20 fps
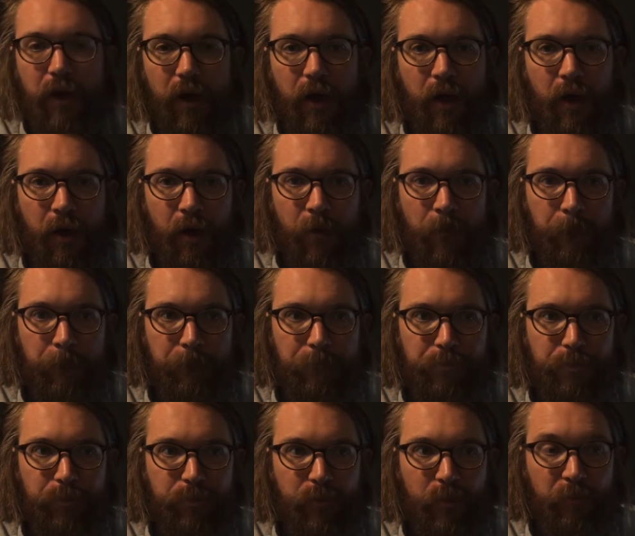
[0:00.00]

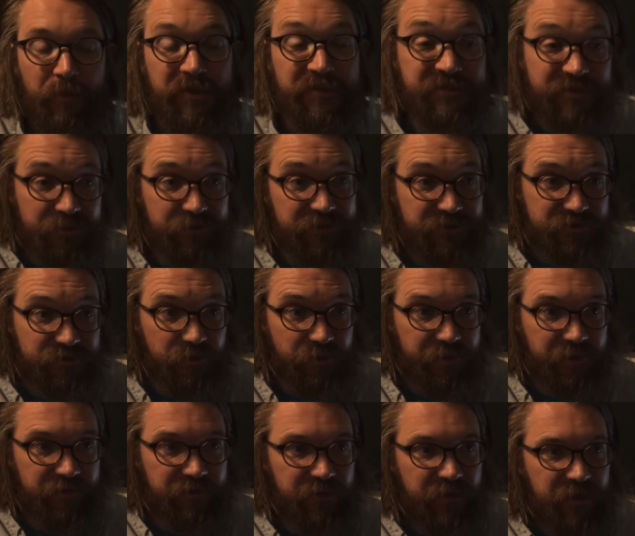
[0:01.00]
Um, but a series
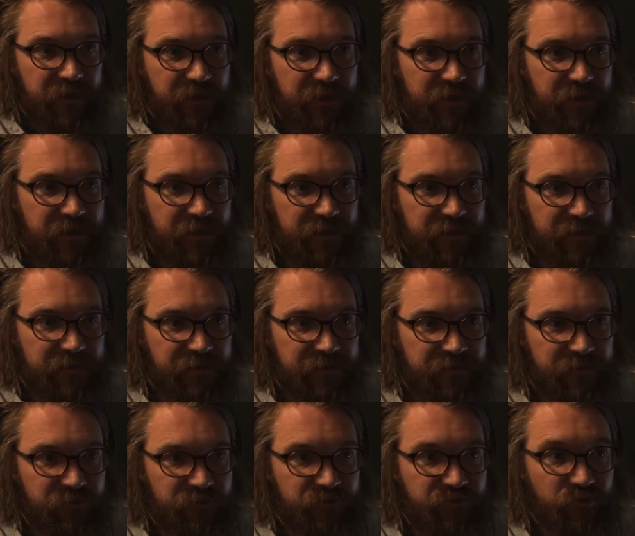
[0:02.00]
circuit
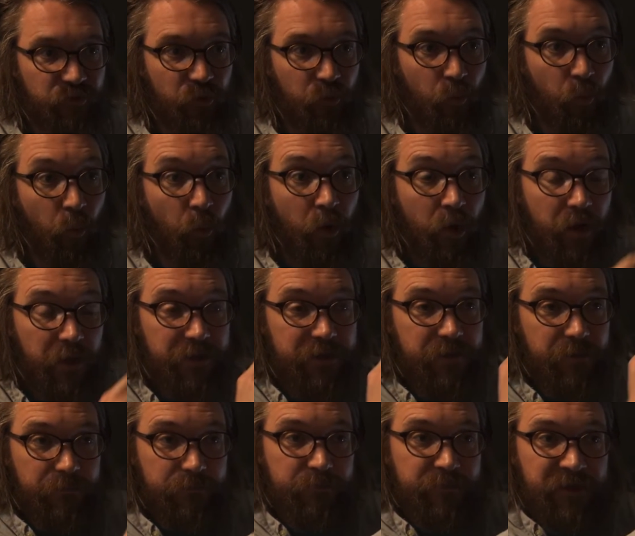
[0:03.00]
is
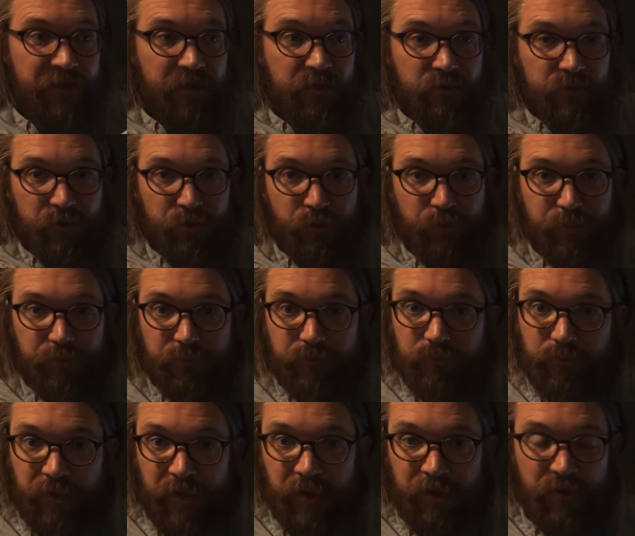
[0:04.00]
one big loop,
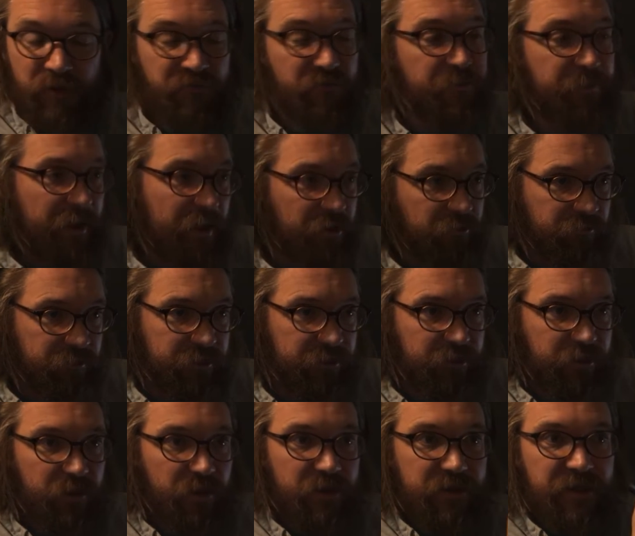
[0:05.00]
okay? You have a battery,
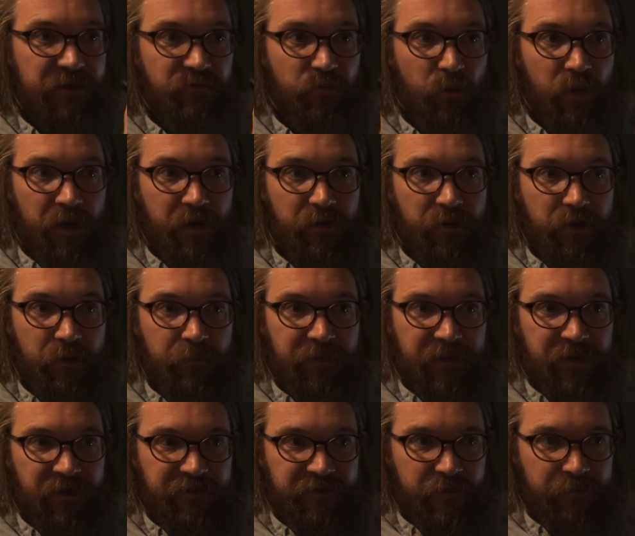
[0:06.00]
you have wire coming
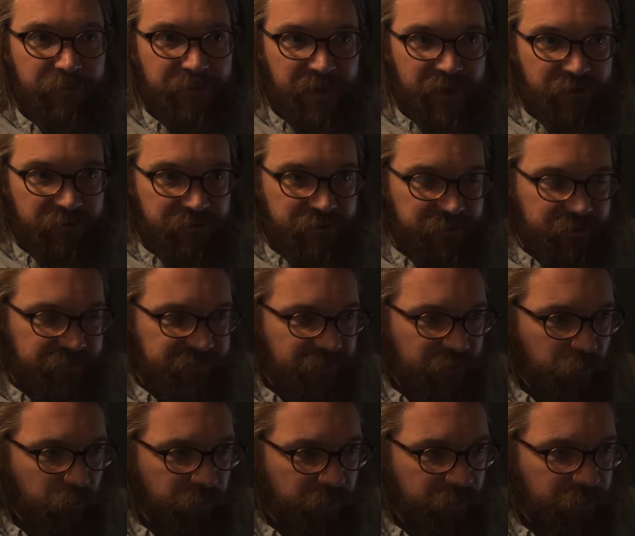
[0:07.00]
out of that battery, and
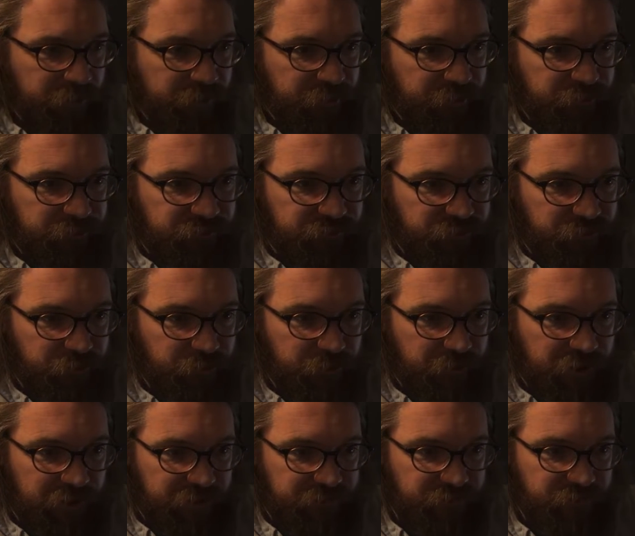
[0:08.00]
that wire goes through
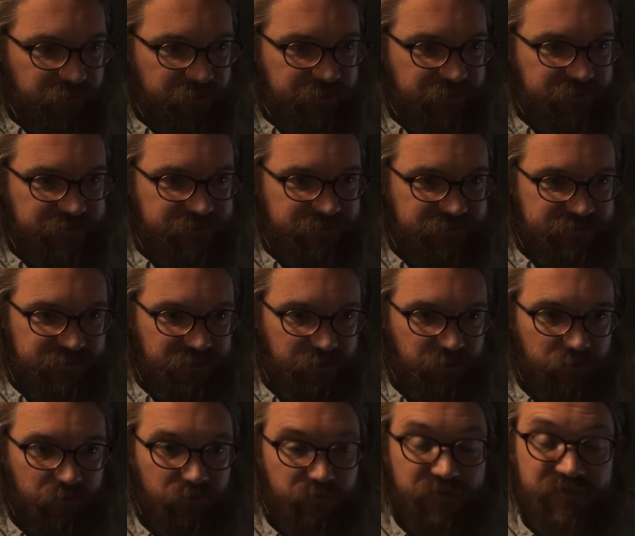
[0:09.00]
every
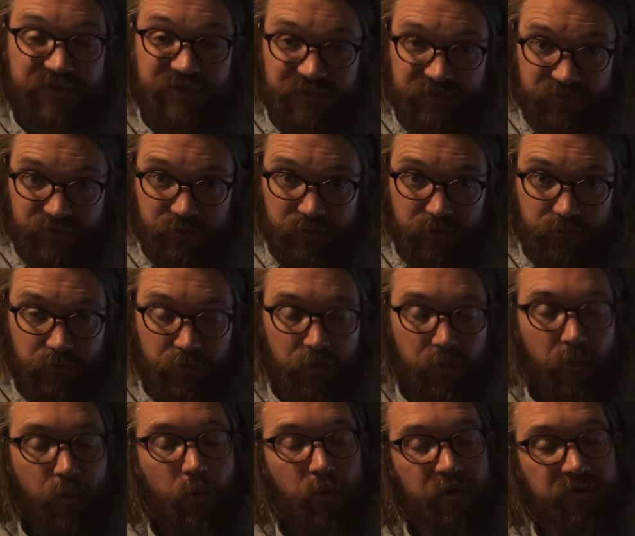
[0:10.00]
single resistor,
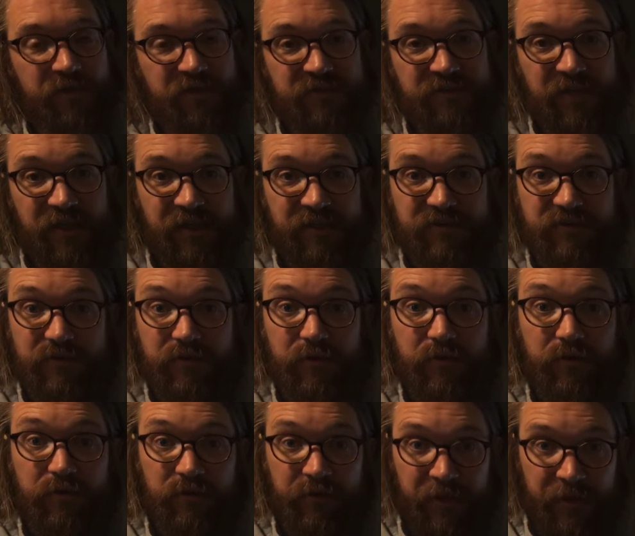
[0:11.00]
or in this case,
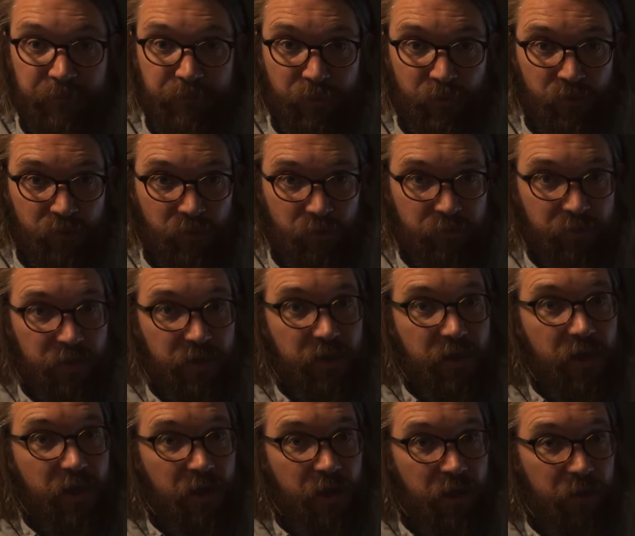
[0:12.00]
light bulb
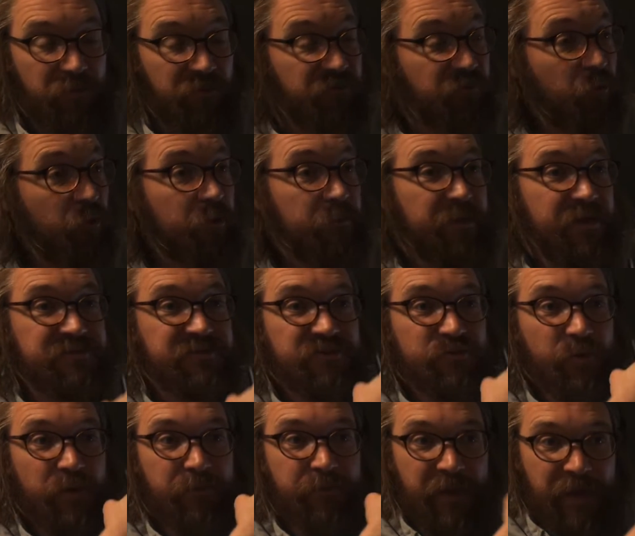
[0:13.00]
uh, before it makes its
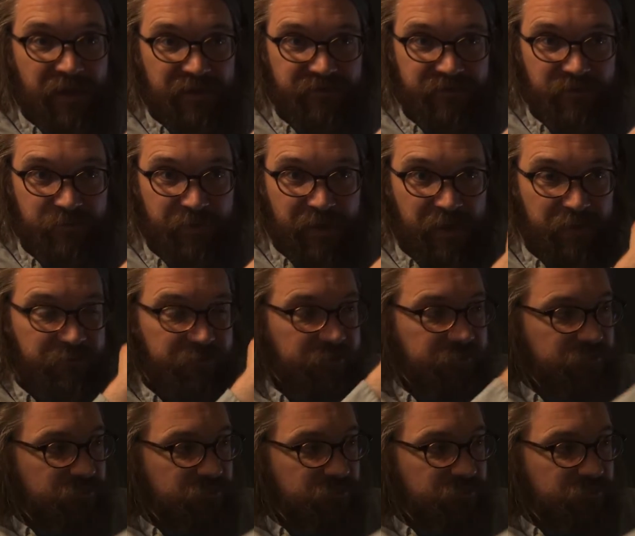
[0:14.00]
way back to the battery.